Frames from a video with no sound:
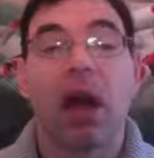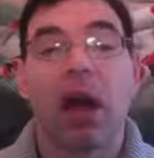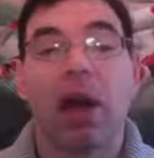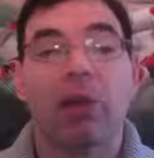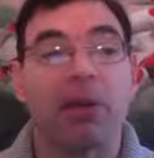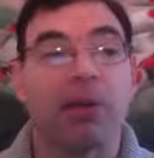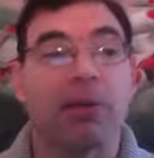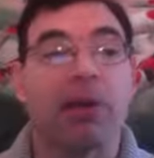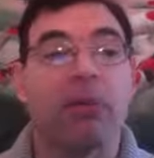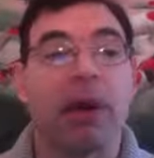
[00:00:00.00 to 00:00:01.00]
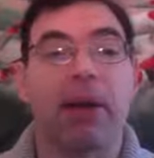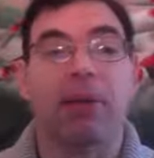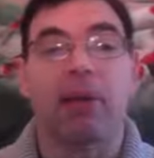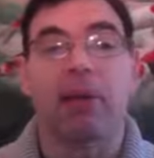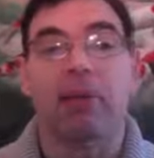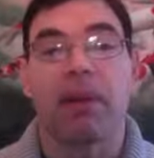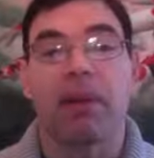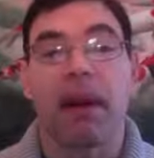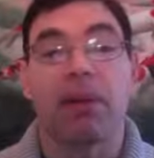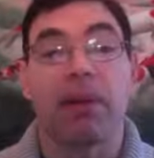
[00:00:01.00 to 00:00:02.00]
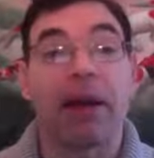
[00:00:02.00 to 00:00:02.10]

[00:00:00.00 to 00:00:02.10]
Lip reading: because you need biotin to metabolize the